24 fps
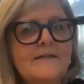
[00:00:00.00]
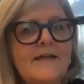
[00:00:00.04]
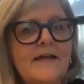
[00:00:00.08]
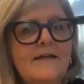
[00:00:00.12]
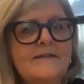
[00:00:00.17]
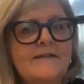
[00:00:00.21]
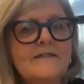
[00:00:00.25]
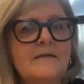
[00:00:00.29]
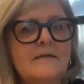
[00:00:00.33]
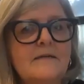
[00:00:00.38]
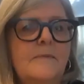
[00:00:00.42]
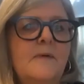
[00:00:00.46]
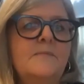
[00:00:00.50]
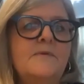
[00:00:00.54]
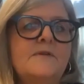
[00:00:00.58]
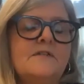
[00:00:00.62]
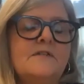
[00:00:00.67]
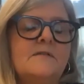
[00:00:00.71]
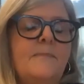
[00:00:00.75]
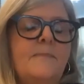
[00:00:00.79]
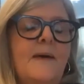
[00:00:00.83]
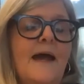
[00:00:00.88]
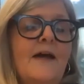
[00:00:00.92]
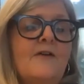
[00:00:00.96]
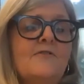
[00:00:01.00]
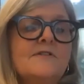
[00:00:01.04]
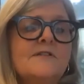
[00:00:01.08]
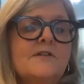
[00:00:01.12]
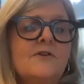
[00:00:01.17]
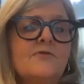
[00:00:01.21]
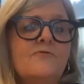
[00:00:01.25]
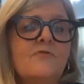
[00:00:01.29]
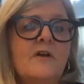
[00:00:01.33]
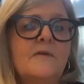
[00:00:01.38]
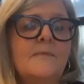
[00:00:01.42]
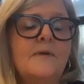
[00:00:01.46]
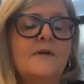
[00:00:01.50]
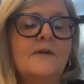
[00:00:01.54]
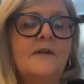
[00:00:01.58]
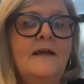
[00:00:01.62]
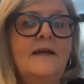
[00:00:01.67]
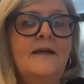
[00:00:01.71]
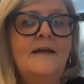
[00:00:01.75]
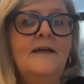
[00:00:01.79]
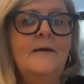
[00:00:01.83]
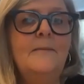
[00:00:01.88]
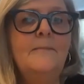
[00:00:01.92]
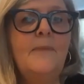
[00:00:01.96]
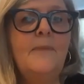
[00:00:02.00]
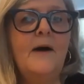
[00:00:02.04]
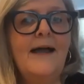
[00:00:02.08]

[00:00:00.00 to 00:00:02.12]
and its commitments to the Paris Agreement by